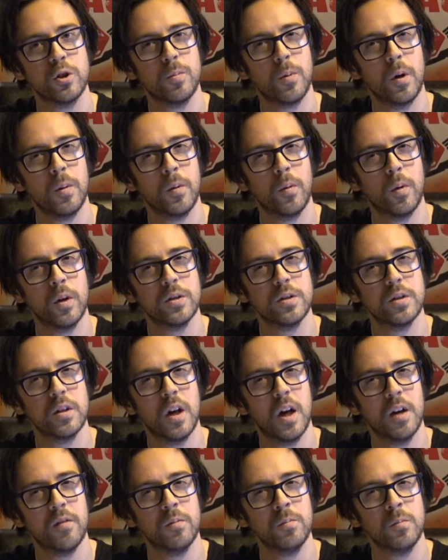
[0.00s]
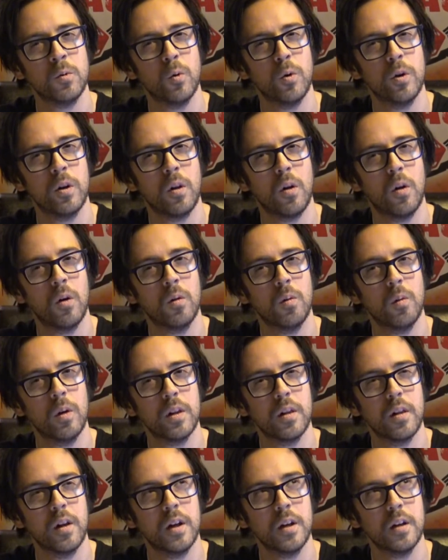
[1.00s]
so you probably want to have him going along
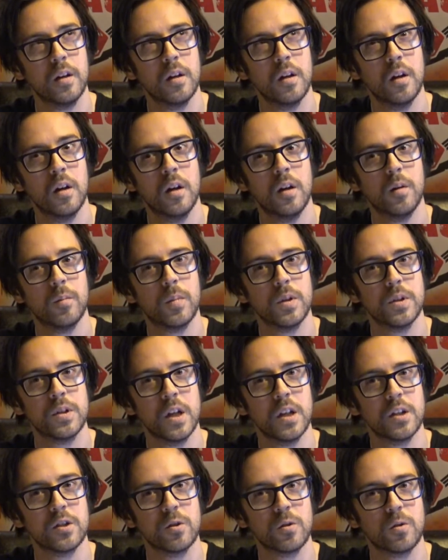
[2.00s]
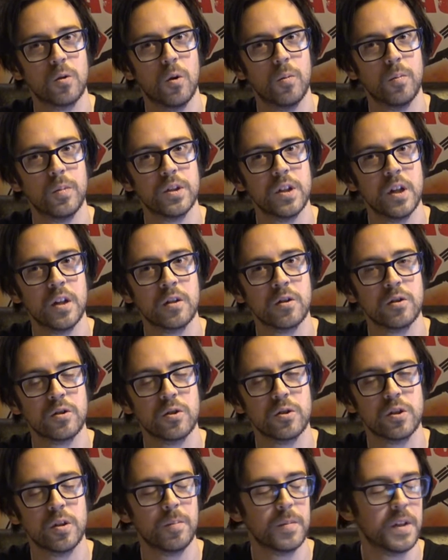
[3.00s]
with like Possessed or Khorne Berserkers
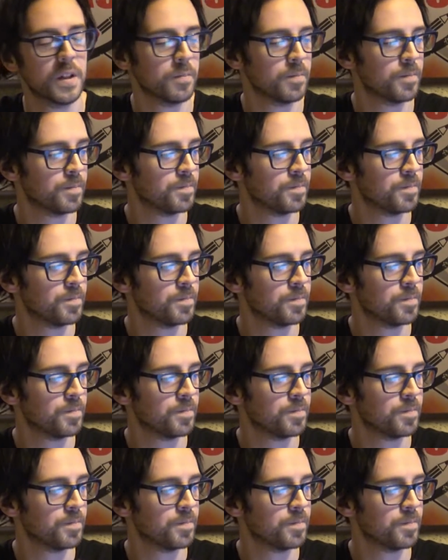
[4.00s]
or something.